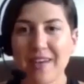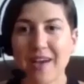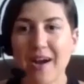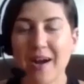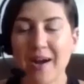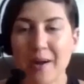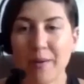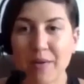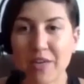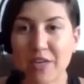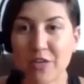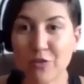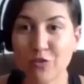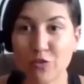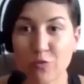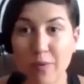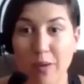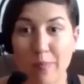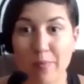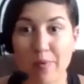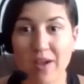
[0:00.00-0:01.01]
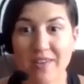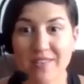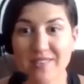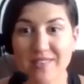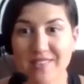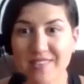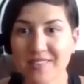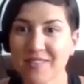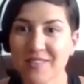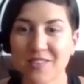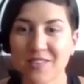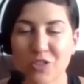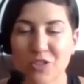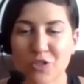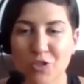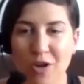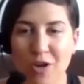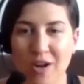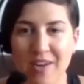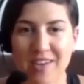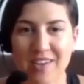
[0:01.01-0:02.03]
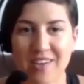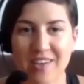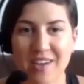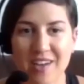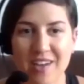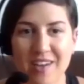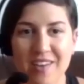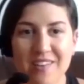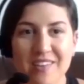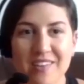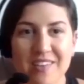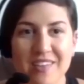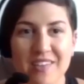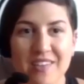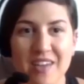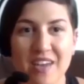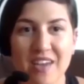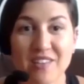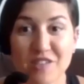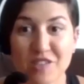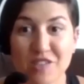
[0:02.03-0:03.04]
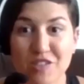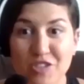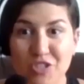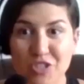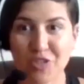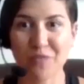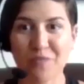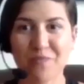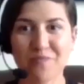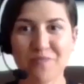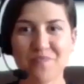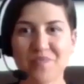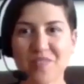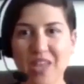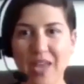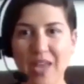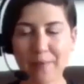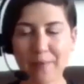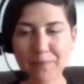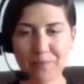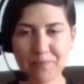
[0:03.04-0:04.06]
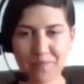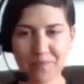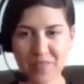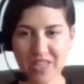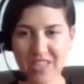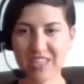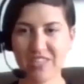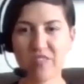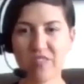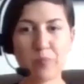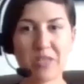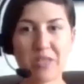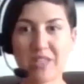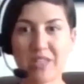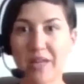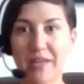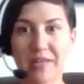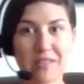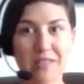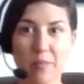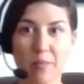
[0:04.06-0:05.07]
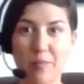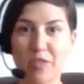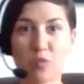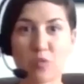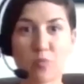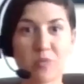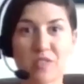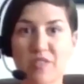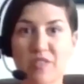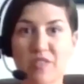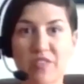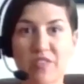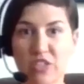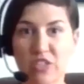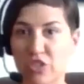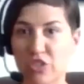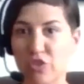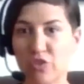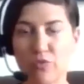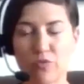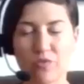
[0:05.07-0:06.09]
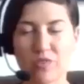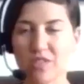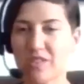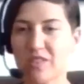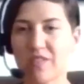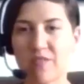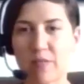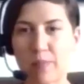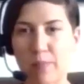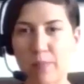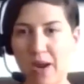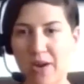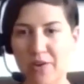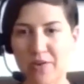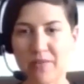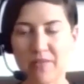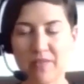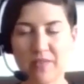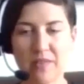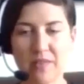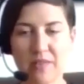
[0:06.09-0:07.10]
and I'll do my best to try and assist you. Okay? It can even be like something specific to you. It doesn't even matter.